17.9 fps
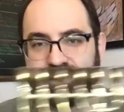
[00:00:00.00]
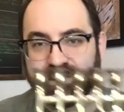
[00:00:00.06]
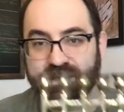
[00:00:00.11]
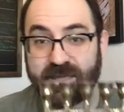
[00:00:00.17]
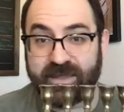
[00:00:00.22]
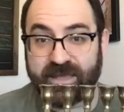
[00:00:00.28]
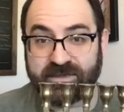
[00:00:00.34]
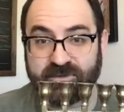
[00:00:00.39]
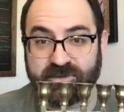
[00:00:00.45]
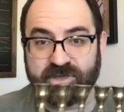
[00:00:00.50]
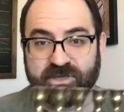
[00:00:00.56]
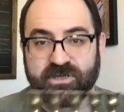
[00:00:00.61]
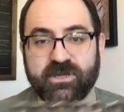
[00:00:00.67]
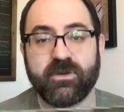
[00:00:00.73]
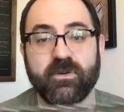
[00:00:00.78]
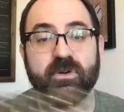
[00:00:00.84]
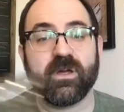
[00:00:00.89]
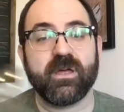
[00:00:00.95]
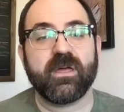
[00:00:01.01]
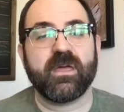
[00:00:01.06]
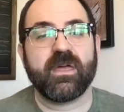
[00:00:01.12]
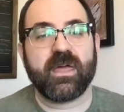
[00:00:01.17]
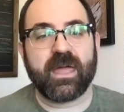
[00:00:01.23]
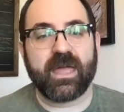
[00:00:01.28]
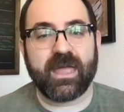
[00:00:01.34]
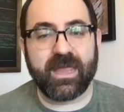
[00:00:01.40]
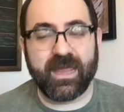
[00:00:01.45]
And that's what you do.
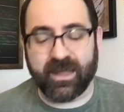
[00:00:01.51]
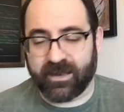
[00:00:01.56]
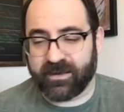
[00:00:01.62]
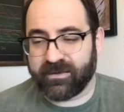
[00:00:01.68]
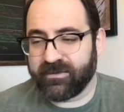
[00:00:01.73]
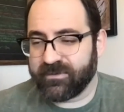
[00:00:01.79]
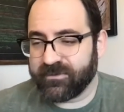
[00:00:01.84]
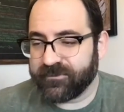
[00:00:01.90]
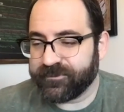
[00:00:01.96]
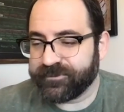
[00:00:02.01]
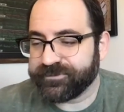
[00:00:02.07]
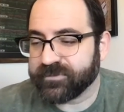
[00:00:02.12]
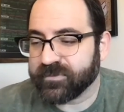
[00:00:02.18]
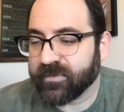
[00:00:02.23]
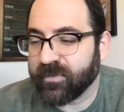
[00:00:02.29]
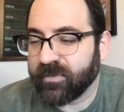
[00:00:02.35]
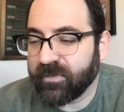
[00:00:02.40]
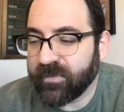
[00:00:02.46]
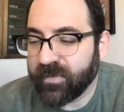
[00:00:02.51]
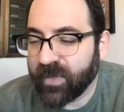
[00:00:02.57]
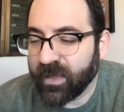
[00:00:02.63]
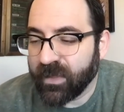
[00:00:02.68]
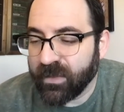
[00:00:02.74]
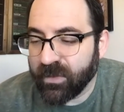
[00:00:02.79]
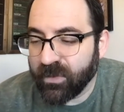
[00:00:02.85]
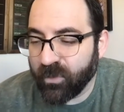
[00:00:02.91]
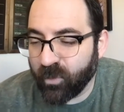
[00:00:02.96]
And
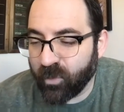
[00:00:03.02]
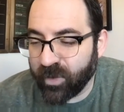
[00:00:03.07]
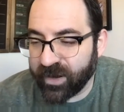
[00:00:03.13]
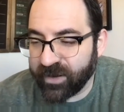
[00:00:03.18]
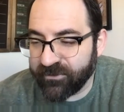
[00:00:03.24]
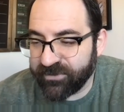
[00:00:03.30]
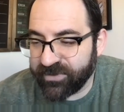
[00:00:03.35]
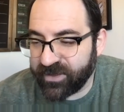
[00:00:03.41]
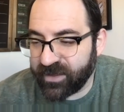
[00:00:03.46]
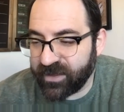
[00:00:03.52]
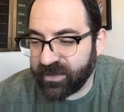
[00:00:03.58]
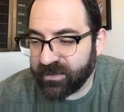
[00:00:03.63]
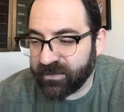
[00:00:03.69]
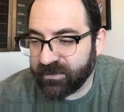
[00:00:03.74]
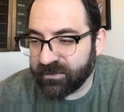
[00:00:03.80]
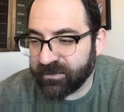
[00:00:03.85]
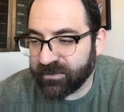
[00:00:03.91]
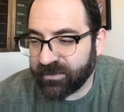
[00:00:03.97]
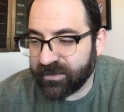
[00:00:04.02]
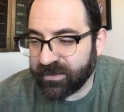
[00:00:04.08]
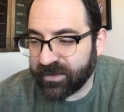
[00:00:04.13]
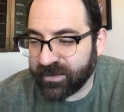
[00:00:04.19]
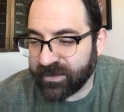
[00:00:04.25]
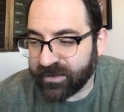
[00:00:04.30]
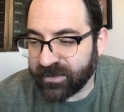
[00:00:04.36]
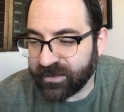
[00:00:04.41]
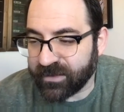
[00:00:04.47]
one of the
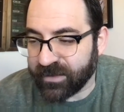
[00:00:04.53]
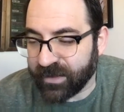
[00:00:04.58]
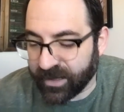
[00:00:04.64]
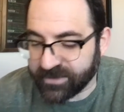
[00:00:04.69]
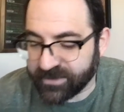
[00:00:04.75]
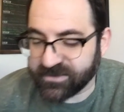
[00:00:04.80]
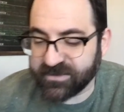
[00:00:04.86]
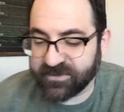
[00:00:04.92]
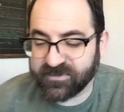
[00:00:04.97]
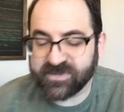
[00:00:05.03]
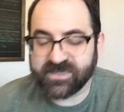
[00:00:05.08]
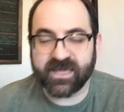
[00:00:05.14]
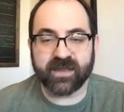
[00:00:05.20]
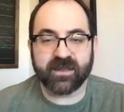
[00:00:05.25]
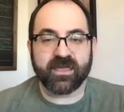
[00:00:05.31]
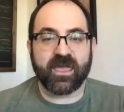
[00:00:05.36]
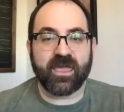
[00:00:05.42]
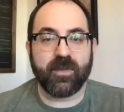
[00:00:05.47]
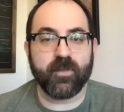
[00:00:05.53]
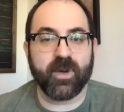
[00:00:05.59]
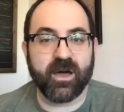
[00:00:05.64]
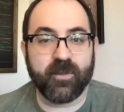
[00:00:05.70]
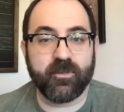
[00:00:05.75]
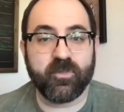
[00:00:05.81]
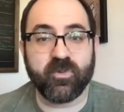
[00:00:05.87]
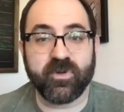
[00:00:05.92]
customs that came up